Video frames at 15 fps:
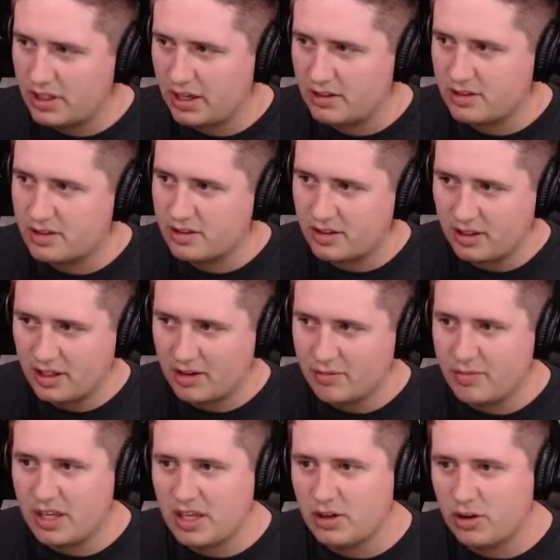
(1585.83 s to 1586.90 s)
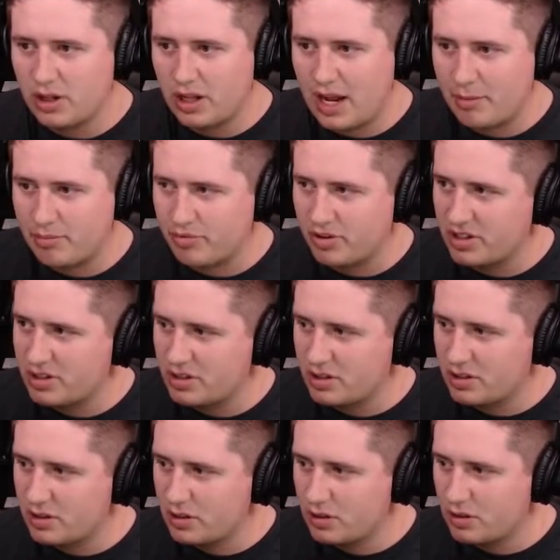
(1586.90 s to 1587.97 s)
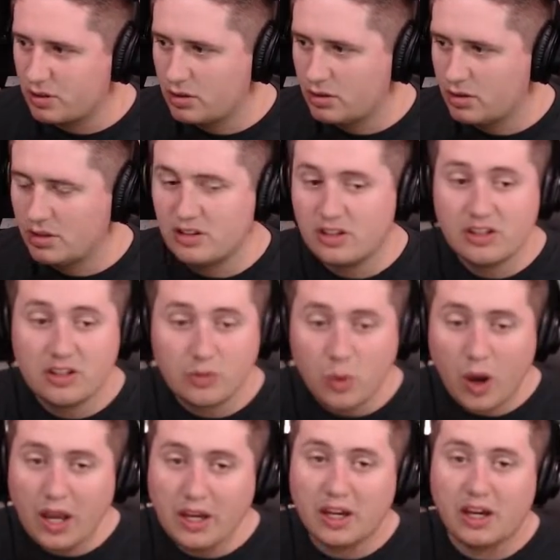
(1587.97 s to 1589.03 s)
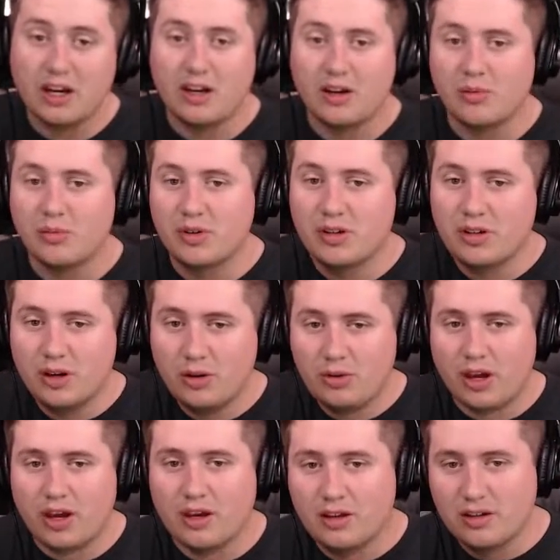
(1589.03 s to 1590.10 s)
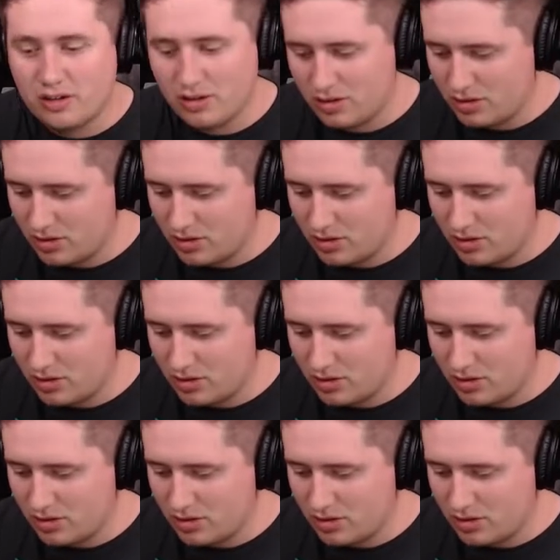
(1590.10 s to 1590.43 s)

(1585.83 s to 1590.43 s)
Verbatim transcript: Yes, give me your Lapras. It's a Swinub. Okay.